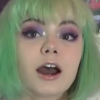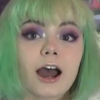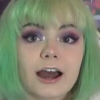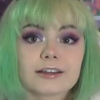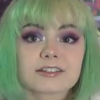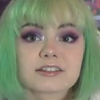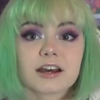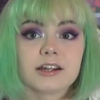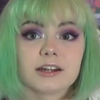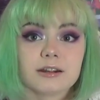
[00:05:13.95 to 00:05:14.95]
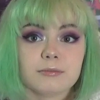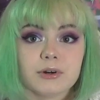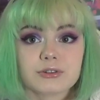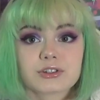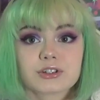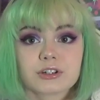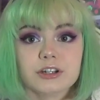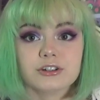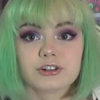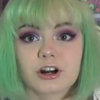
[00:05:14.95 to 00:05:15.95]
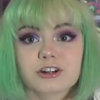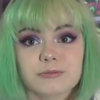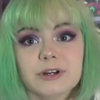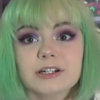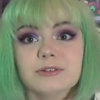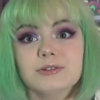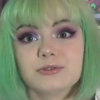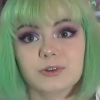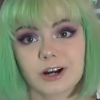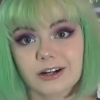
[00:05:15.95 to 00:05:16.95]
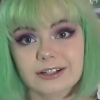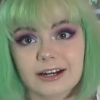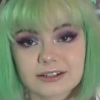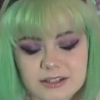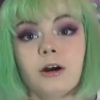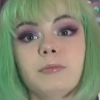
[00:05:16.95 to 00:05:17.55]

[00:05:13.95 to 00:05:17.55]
as said in most instruction manuals for contacts.